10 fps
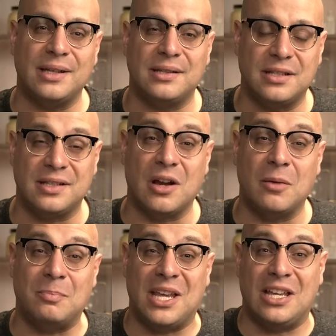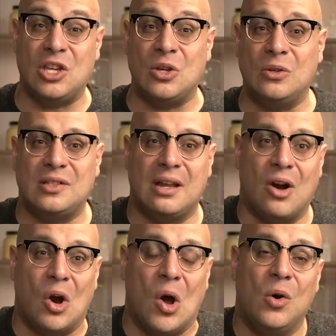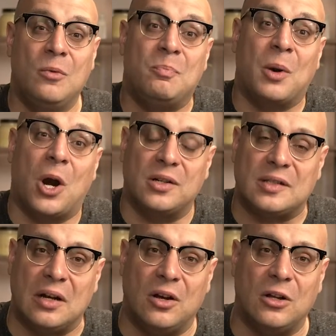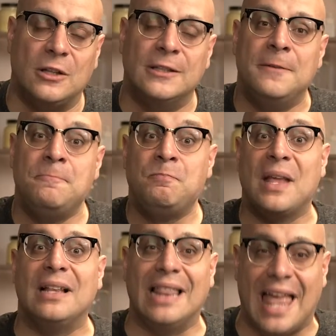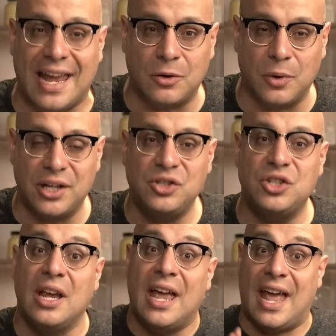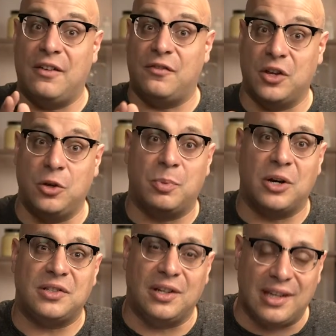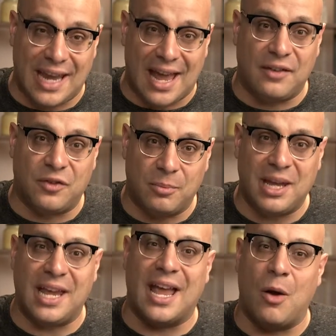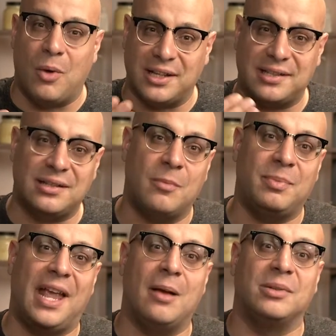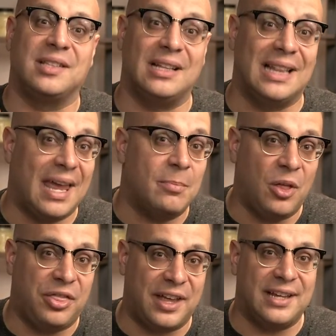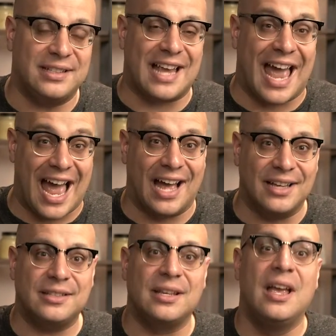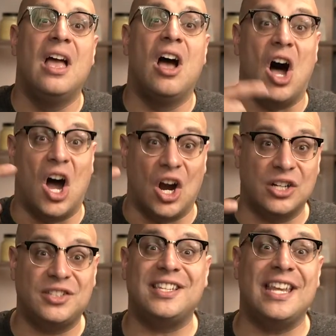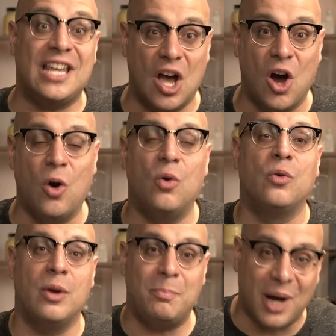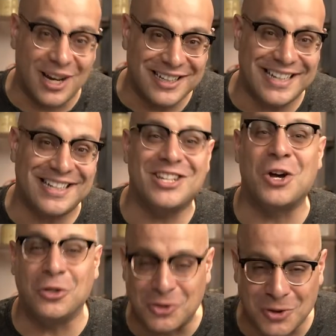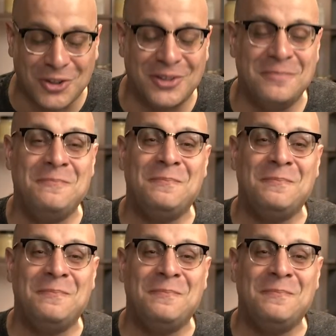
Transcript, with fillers: this to start being used in our own personal language and for you personally and for me, I want to start being able to label things as RCO, repugnant cultural